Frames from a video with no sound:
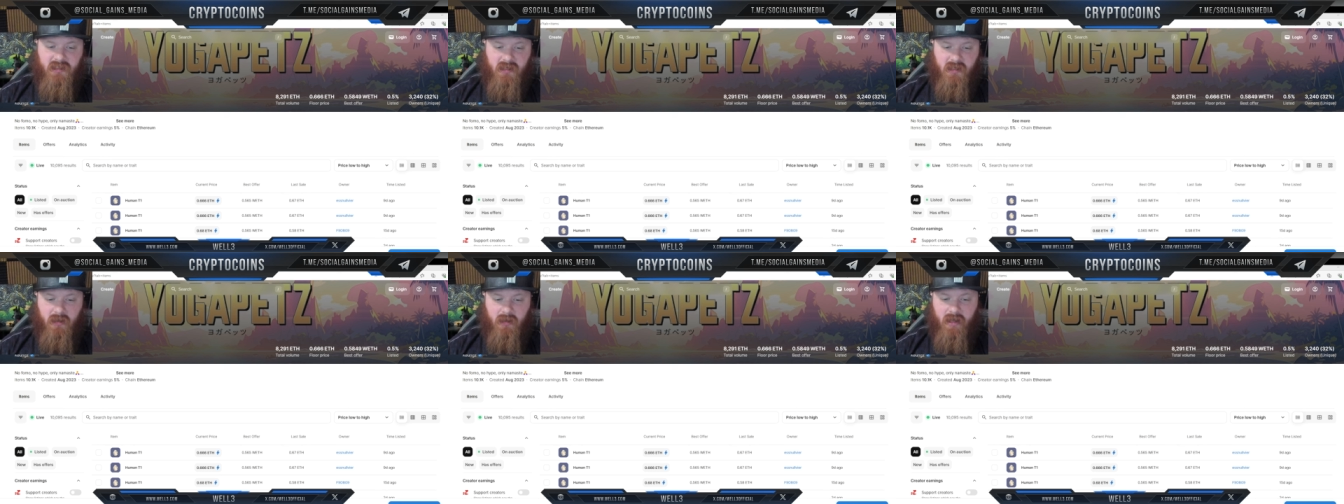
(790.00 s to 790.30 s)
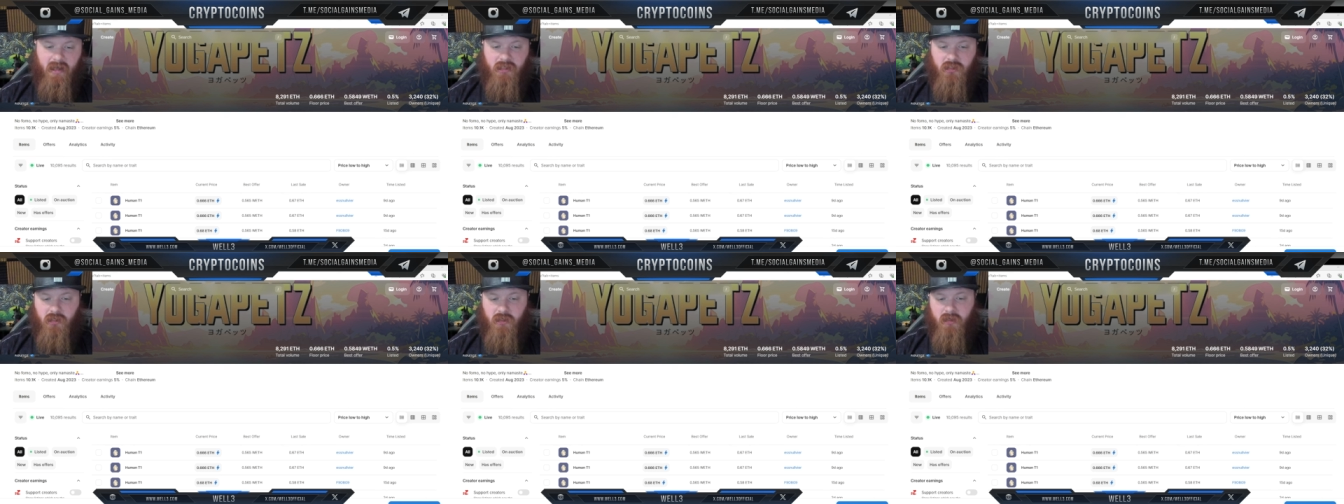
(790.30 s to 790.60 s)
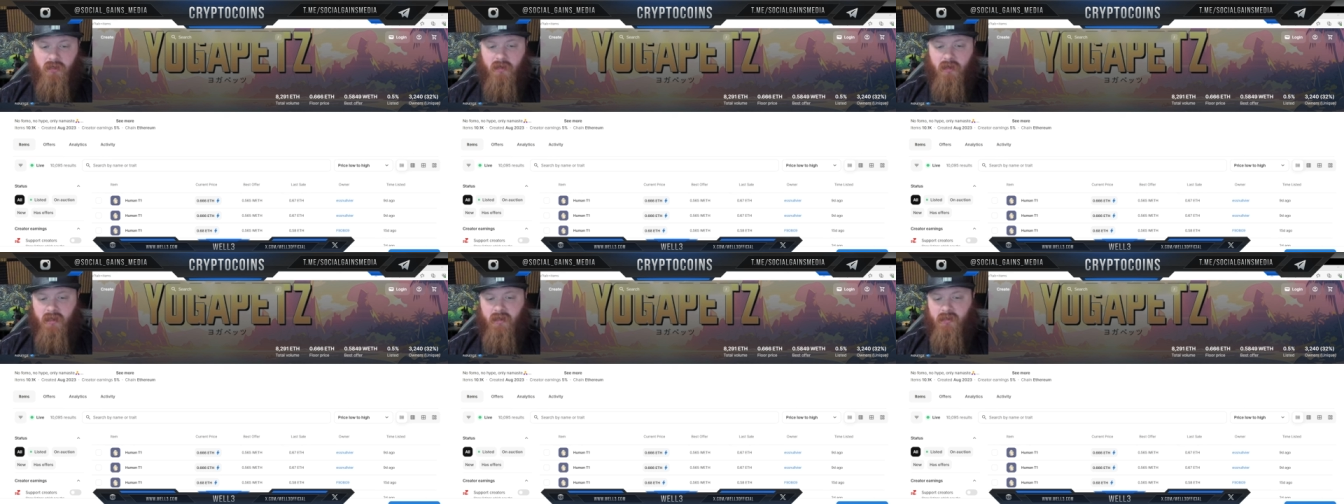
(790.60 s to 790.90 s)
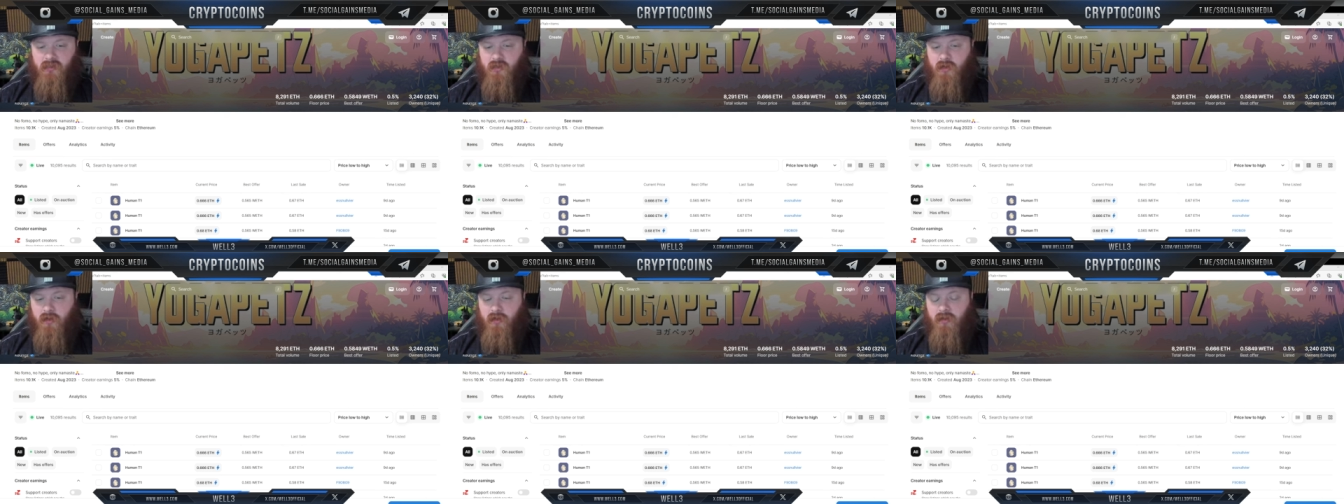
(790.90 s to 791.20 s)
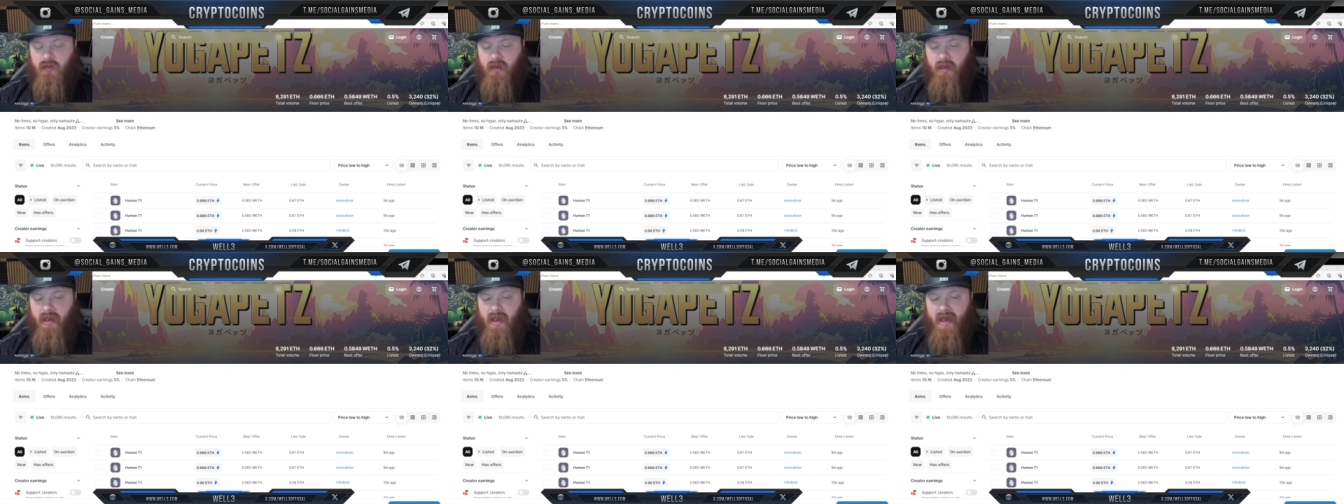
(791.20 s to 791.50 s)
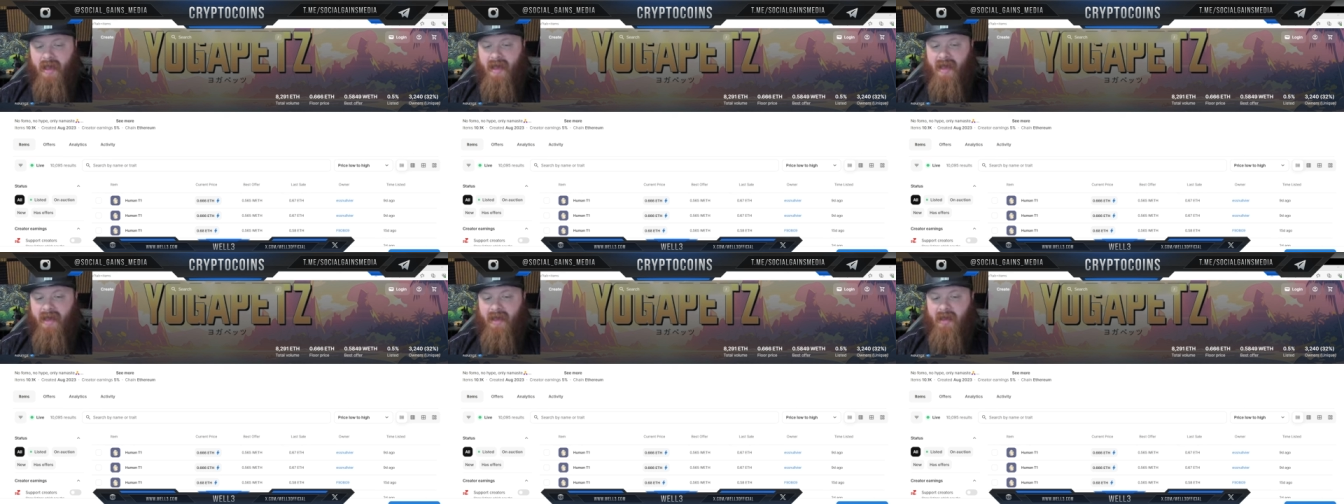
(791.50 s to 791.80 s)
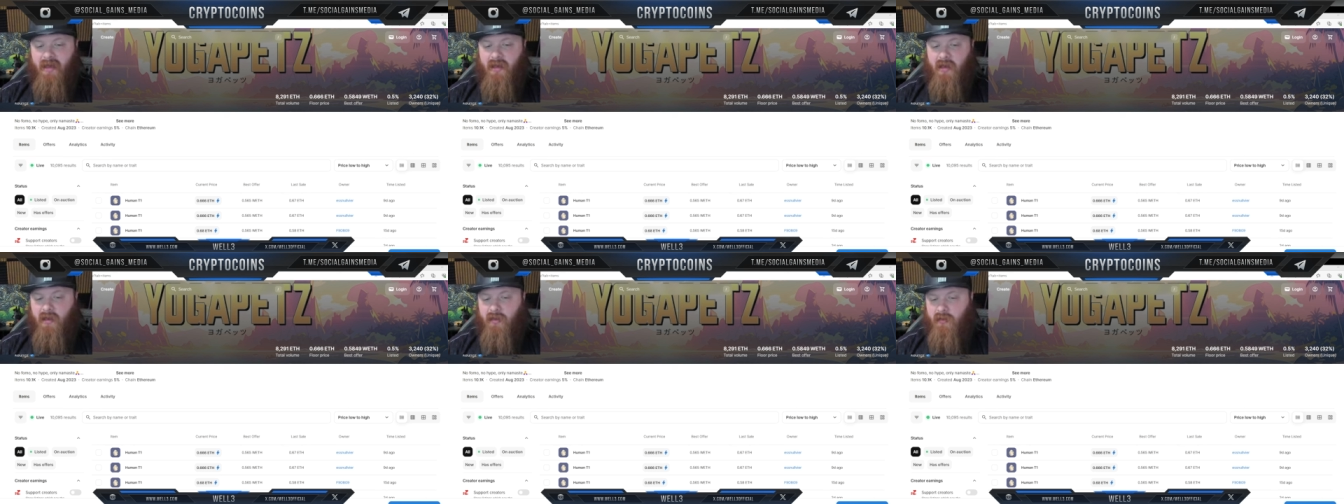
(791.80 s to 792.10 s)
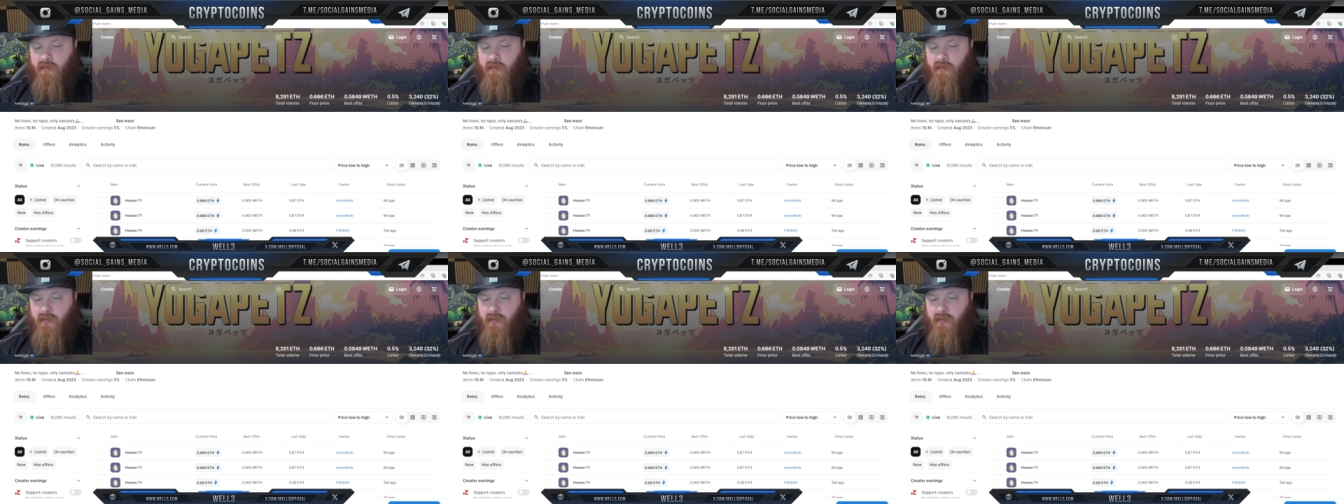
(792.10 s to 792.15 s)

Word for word: collection is currently at,